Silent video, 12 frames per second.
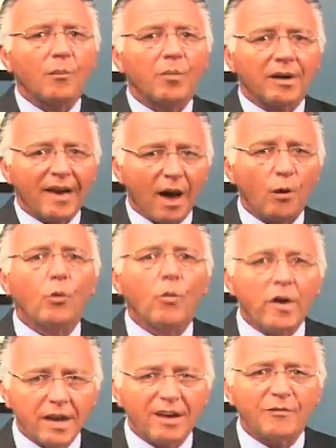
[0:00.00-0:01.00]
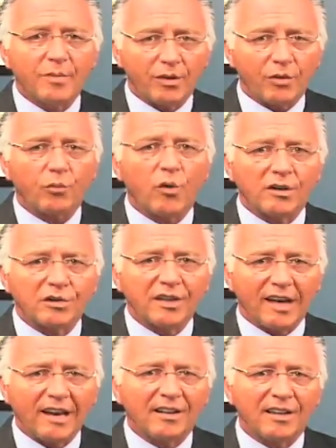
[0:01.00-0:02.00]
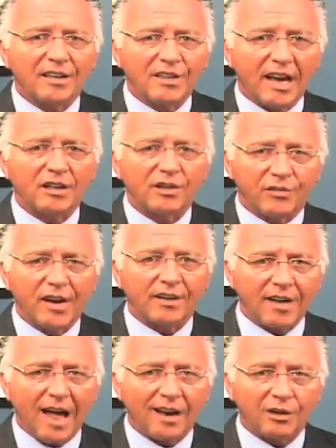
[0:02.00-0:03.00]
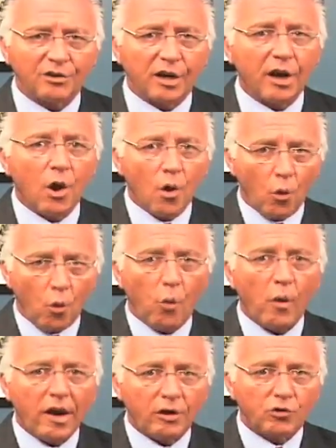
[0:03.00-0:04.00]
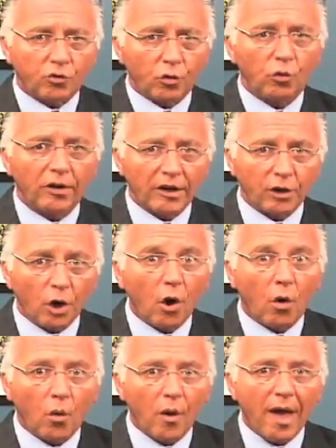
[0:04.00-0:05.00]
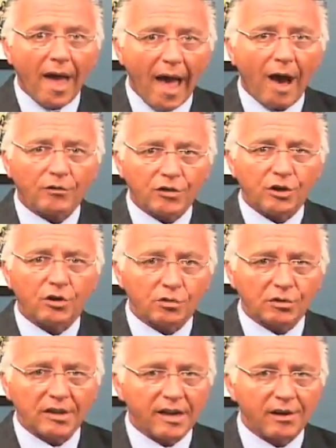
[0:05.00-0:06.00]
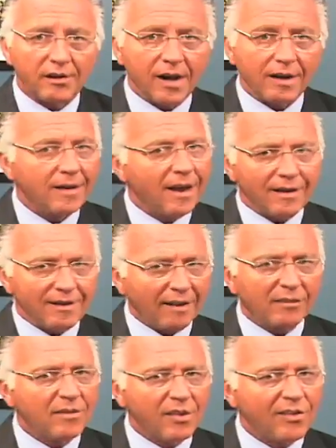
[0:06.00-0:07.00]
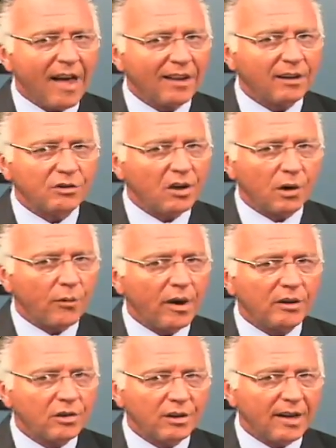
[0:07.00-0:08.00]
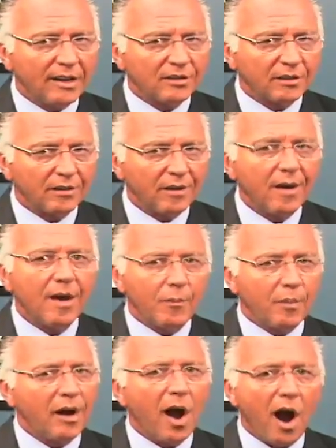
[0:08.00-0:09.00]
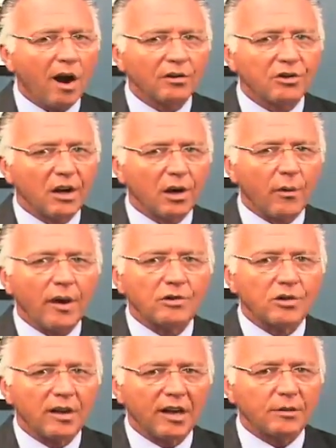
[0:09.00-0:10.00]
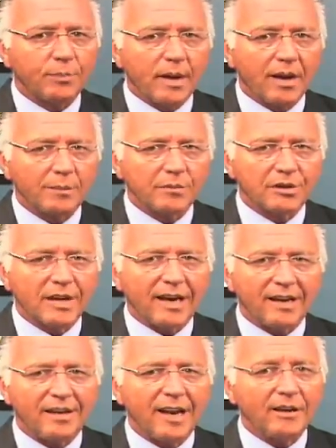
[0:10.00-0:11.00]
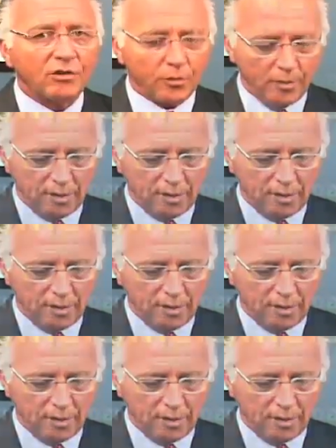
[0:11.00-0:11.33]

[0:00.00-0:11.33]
but now we have been thrust into this age of technology. We truly know how to use the internet. Not that the silent generation doesn't, but our generation, it's become second nature